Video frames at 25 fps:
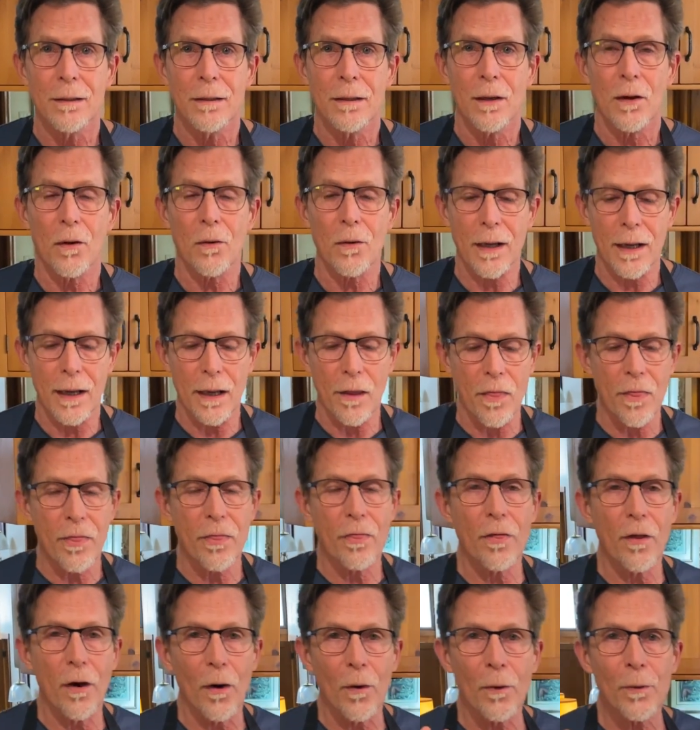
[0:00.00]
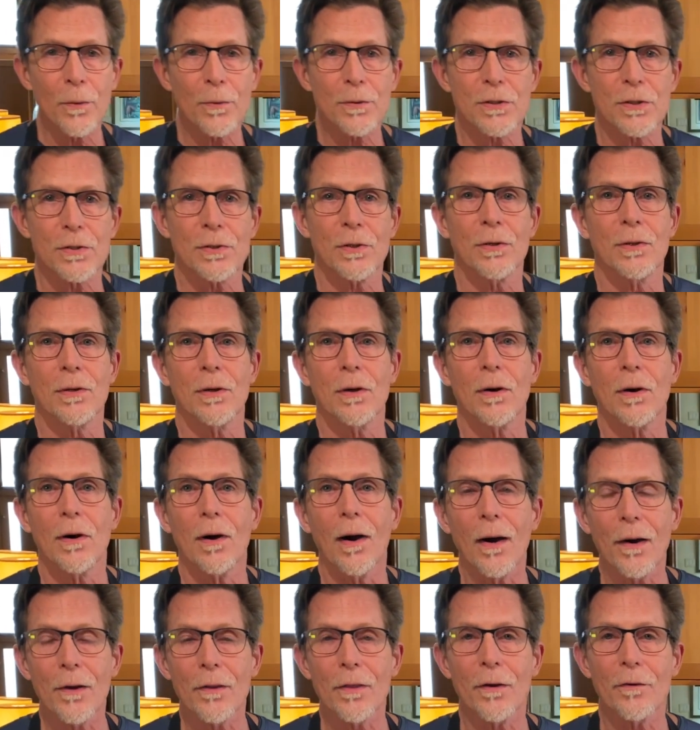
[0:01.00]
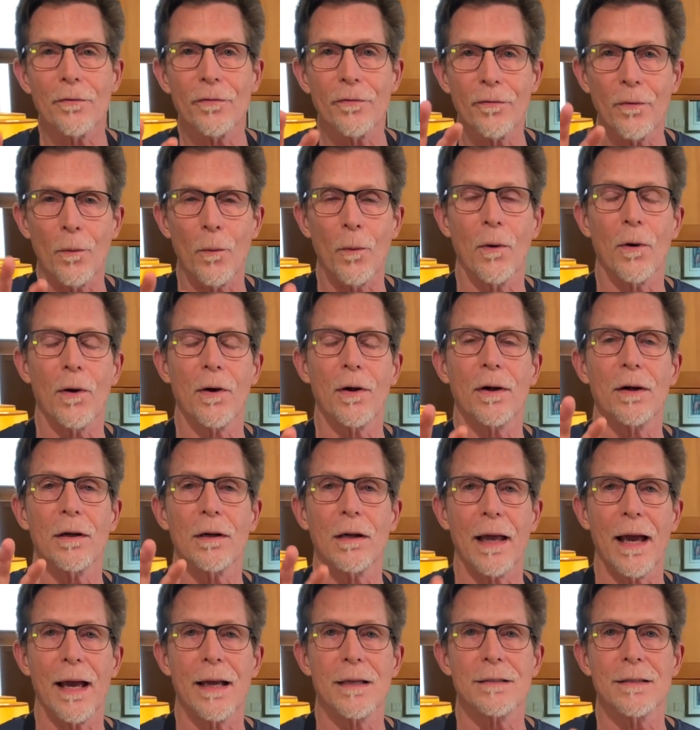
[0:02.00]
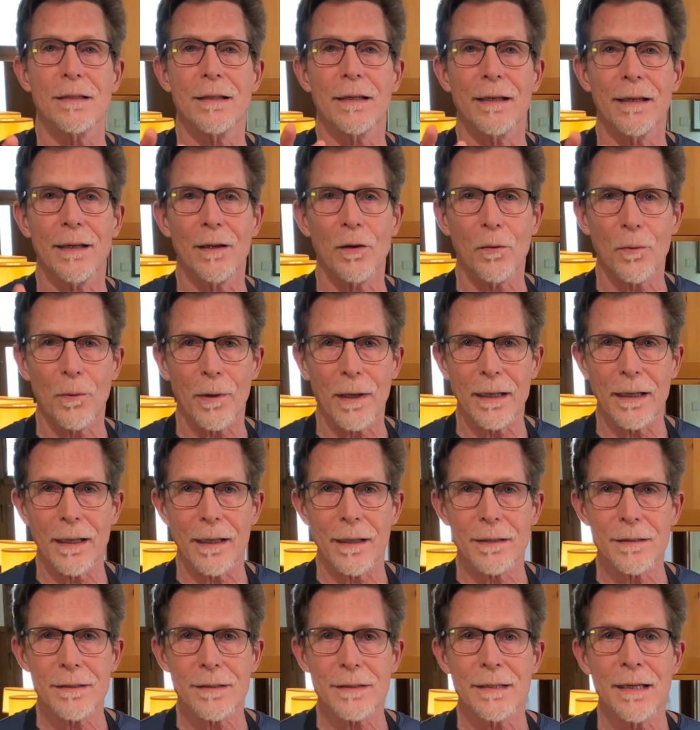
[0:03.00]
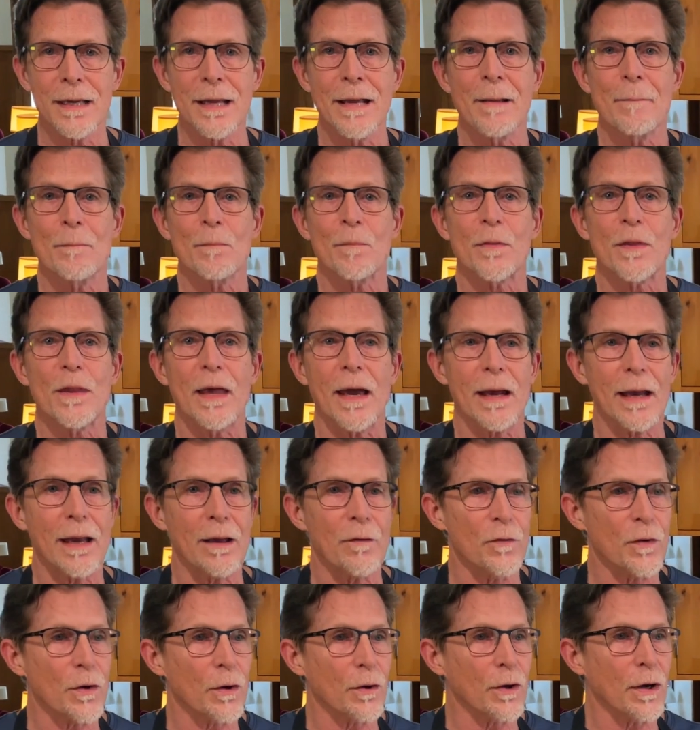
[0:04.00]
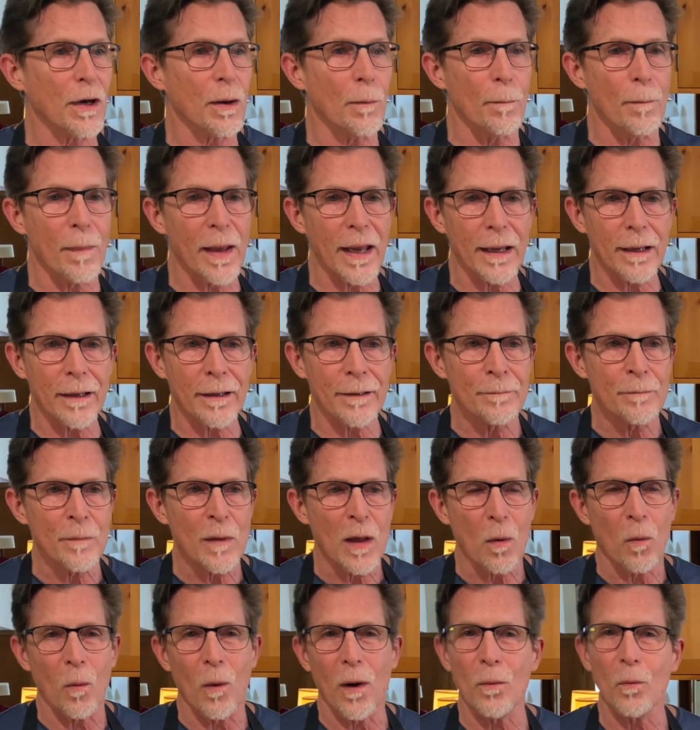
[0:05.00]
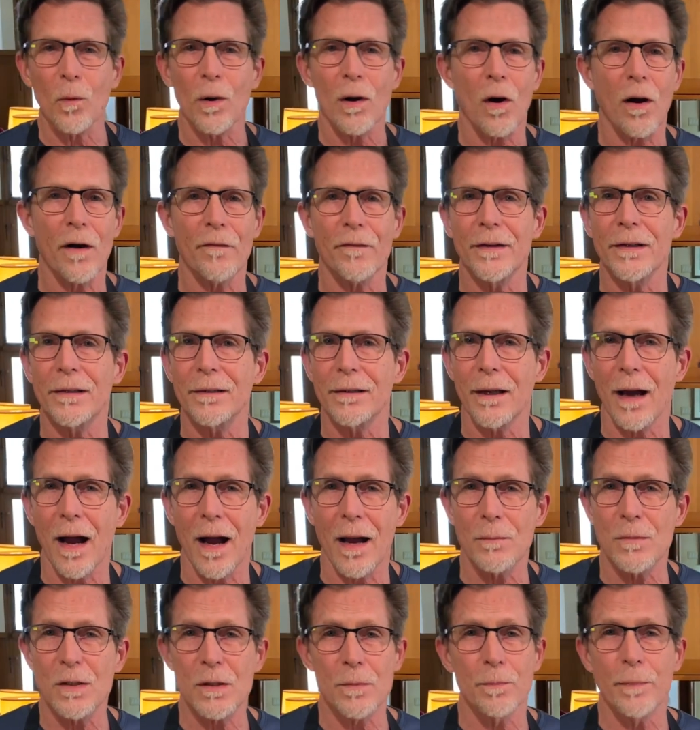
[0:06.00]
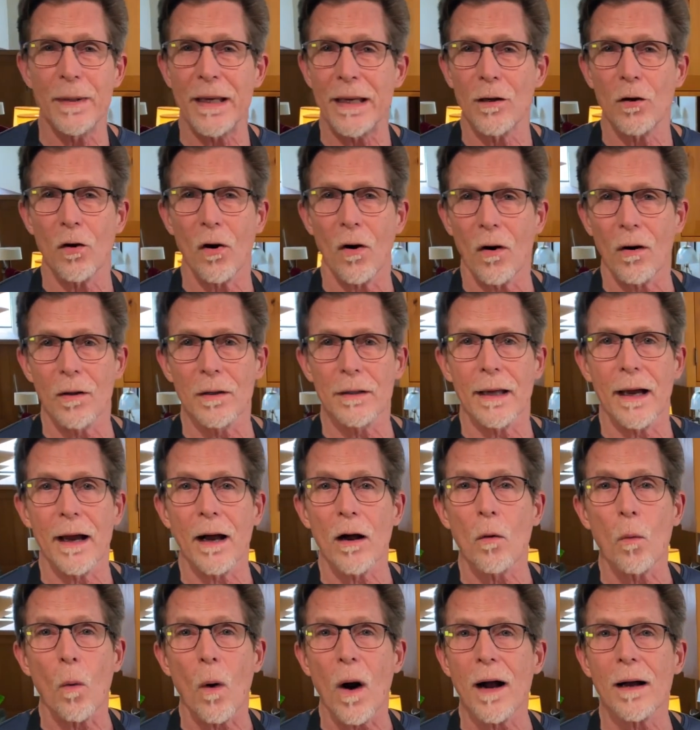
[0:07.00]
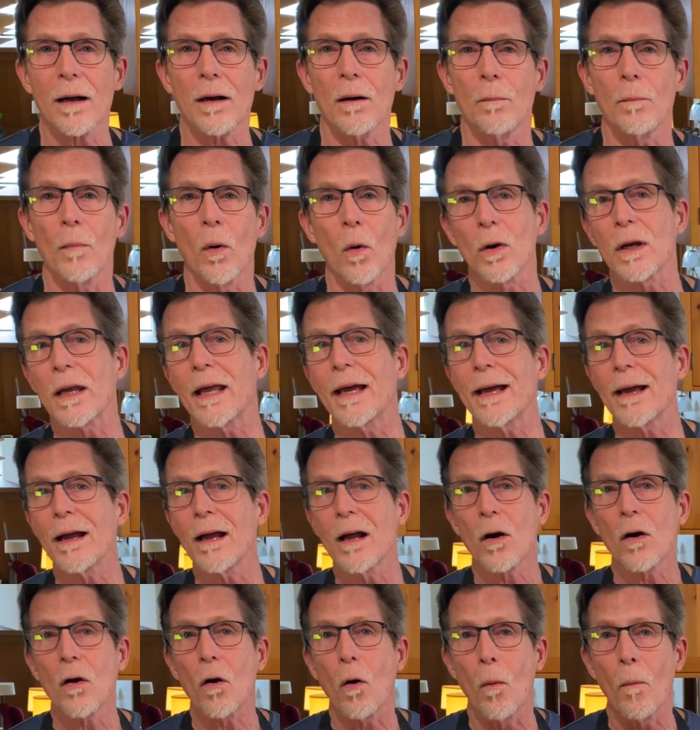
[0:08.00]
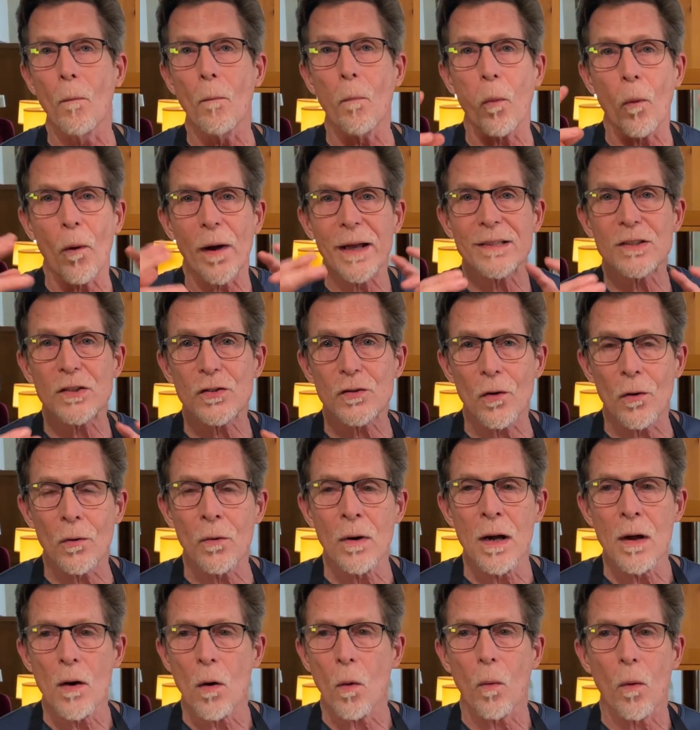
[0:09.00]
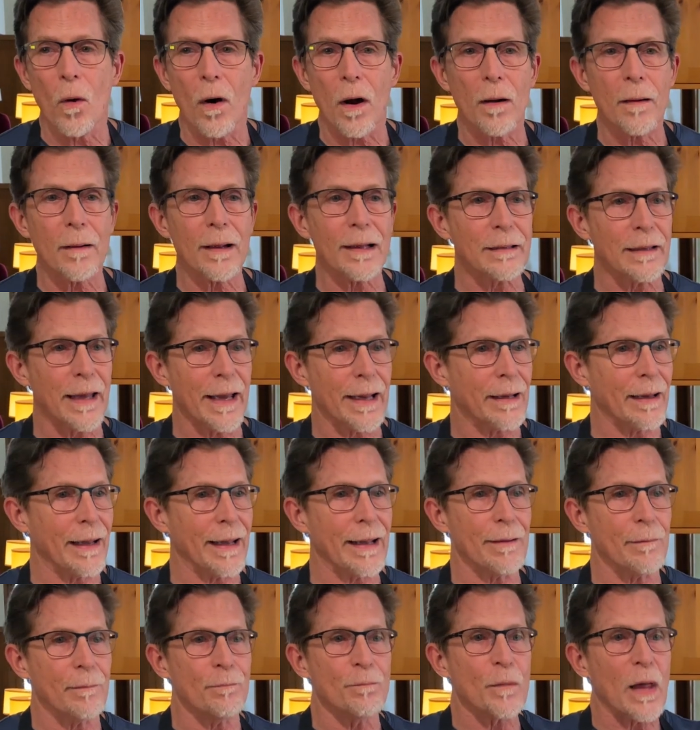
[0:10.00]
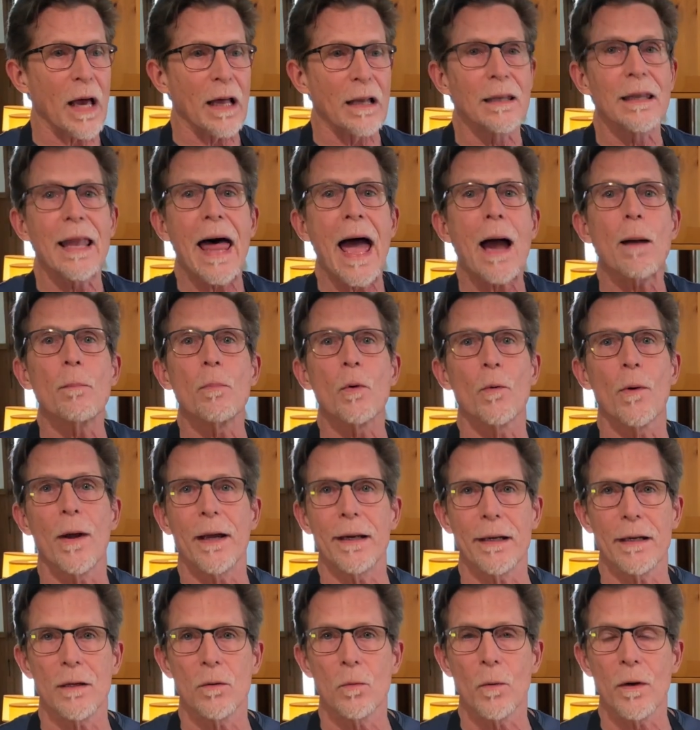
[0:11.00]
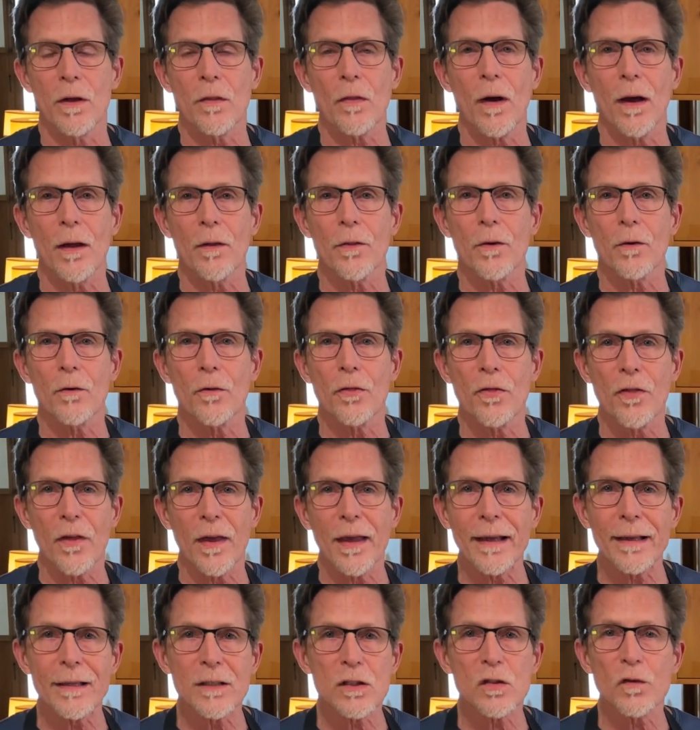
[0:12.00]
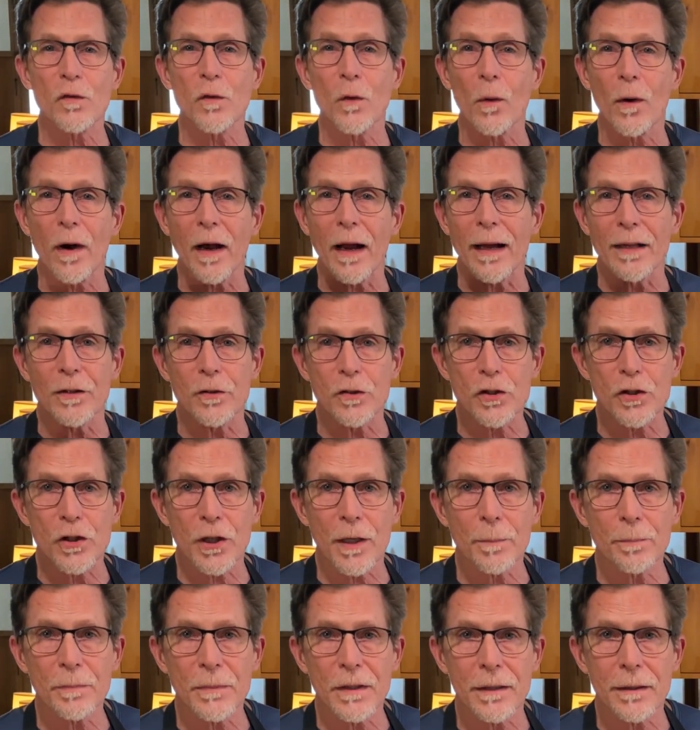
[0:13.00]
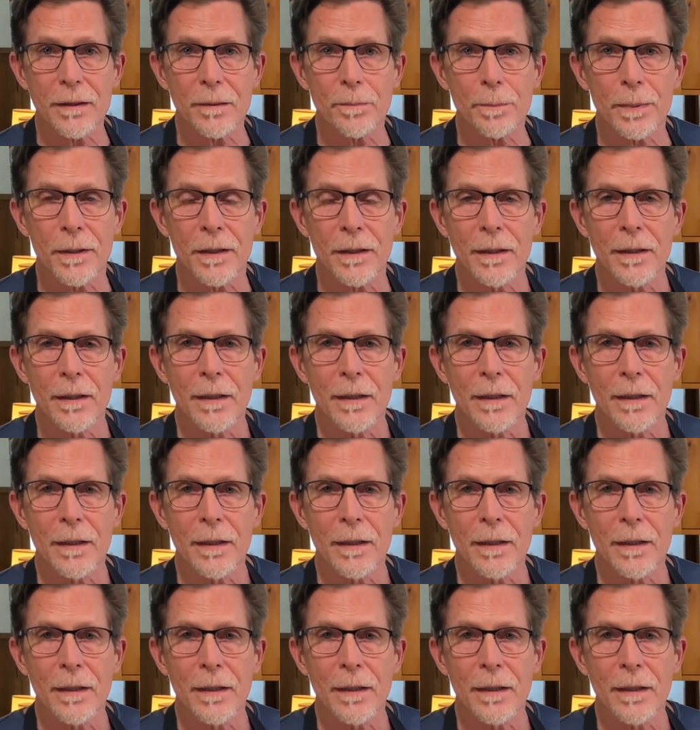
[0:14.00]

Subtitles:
Okay, those are the 4 classic ingredients that if you're going to make what would oftentimes be called a guacamole compuesto, or like elaborated with other things for a chip dip,